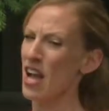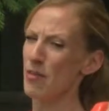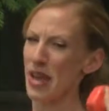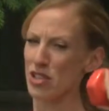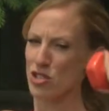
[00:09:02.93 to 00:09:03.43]

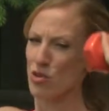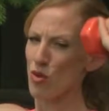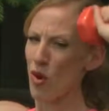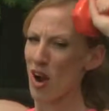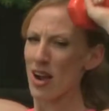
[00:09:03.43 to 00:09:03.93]
Make
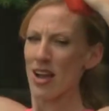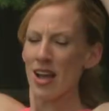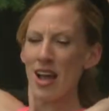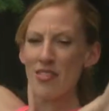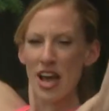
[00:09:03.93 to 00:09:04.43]
sure
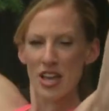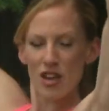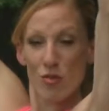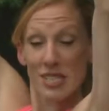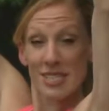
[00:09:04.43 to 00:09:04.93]
that
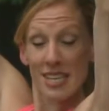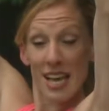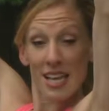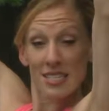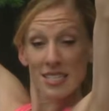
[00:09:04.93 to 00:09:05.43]

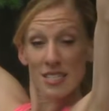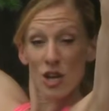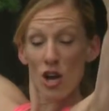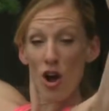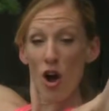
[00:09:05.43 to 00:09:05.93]
resist
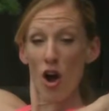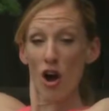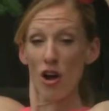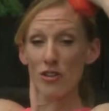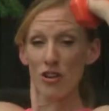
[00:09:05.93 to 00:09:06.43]

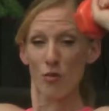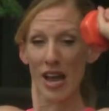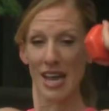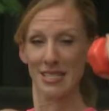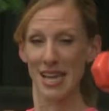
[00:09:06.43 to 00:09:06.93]
on your
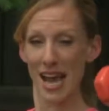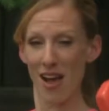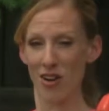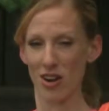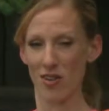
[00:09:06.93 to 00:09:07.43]
way
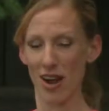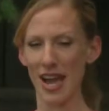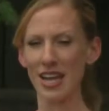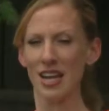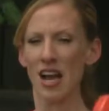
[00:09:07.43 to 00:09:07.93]
down, all
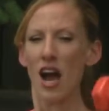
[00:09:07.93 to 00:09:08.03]
right?